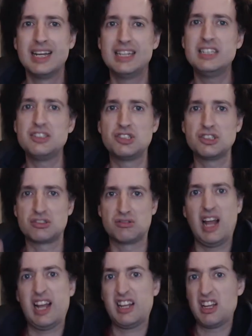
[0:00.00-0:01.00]
he's just
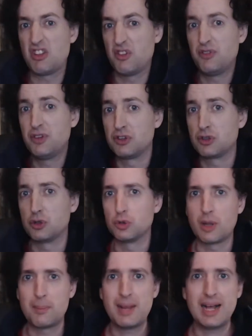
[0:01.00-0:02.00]
lacking the physical
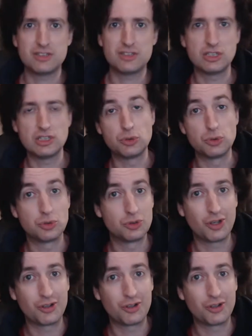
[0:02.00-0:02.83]
capacity to do so